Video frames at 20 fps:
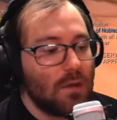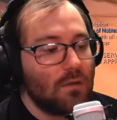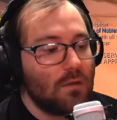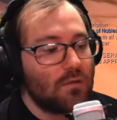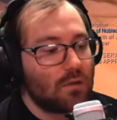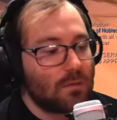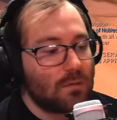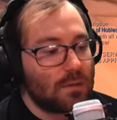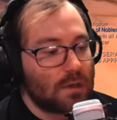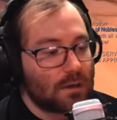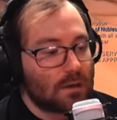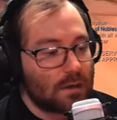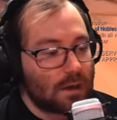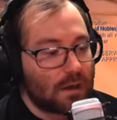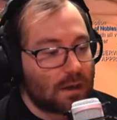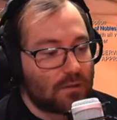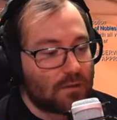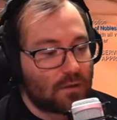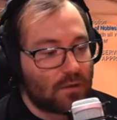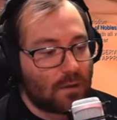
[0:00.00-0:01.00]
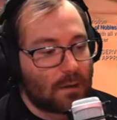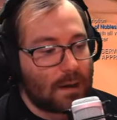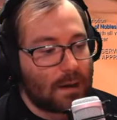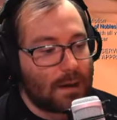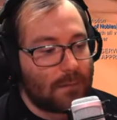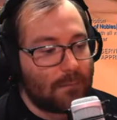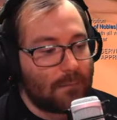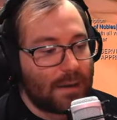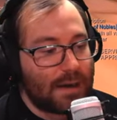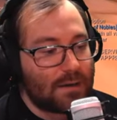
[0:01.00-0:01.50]
So when your dots are at
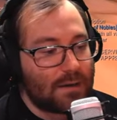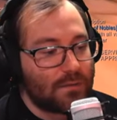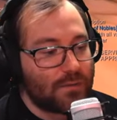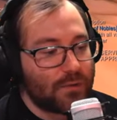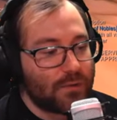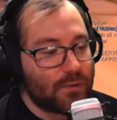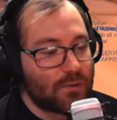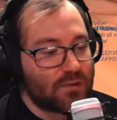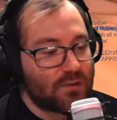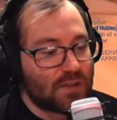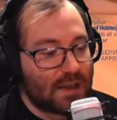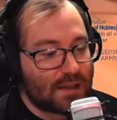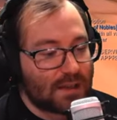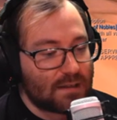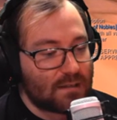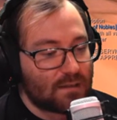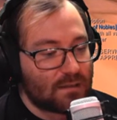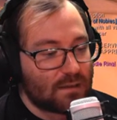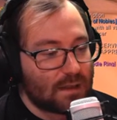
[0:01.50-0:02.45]
about two seconds